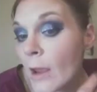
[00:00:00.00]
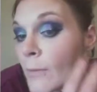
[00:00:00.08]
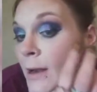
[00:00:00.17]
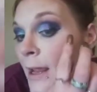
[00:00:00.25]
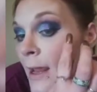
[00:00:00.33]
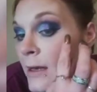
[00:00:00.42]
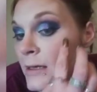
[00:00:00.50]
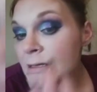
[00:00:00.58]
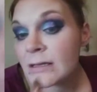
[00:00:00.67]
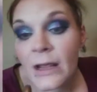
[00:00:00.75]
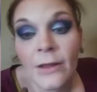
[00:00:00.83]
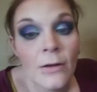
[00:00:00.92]
I went ahead and
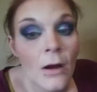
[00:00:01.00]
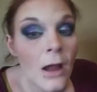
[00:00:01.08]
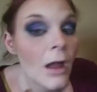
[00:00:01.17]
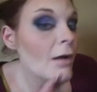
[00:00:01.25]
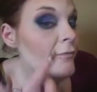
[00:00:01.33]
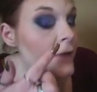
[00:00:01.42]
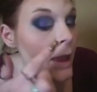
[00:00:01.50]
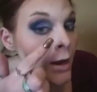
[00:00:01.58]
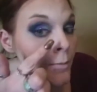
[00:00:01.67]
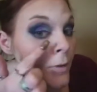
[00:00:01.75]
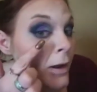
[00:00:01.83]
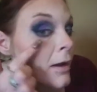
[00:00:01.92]
did the other eye off
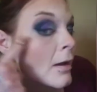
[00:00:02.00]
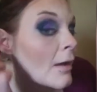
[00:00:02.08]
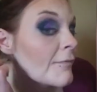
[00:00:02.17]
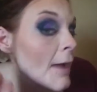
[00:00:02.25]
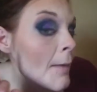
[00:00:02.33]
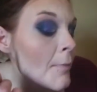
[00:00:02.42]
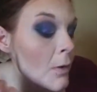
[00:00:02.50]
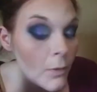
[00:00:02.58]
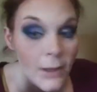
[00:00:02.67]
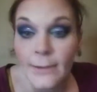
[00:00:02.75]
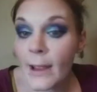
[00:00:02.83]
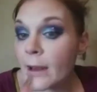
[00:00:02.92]
camera. I've got my
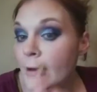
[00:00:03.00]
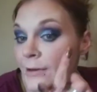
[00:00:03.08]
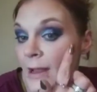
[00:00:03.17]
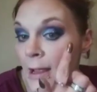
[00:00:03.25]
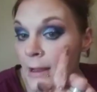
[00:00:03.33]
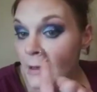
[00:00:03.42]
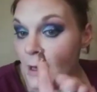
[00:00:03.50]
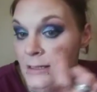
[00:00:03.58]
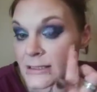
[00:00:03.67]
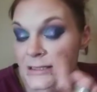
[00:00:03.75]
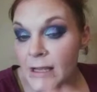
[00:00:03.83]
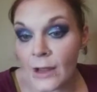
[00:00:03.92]
wing liner done. I
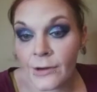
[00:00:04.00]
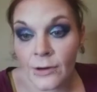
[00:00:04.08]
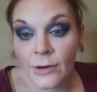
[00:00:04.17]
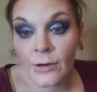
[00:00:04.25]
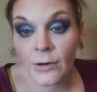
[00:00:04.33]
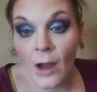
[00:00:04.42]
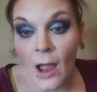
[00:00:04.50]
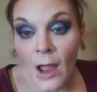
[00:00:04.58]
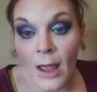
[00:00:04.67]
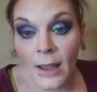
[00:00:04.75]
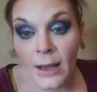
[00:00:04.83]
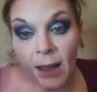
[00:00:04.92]
did the under
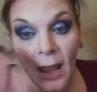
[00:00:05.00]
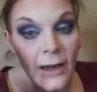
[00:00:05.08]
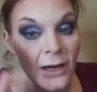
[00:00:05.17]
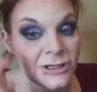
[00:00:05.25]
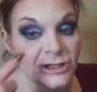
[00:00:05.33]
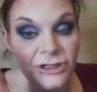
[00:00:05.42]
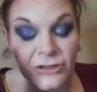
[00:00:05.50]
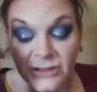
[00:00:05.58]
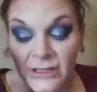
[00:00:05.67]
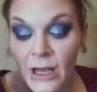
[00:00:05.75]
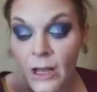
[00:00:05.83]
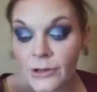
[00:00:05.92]
eye, and I just used
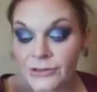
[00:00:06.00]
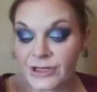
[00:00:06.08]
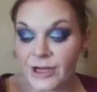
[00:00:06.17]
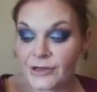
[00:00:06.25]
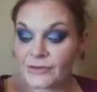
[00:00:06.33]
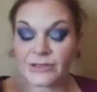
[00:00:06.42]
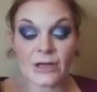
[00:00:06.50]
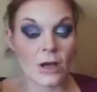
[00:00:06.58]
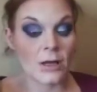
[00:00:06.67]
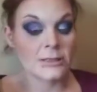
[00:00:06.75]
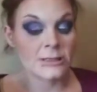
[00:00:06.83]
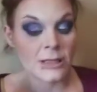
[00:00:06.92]
the colors I used
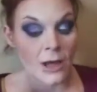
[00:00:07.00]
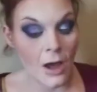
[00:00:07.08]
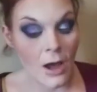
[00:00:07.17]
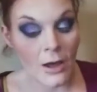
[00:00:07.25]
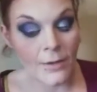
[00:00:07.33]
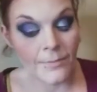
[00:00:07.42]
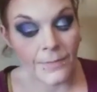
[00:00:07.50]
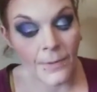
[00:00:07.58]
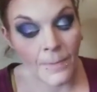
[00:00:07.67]
on top.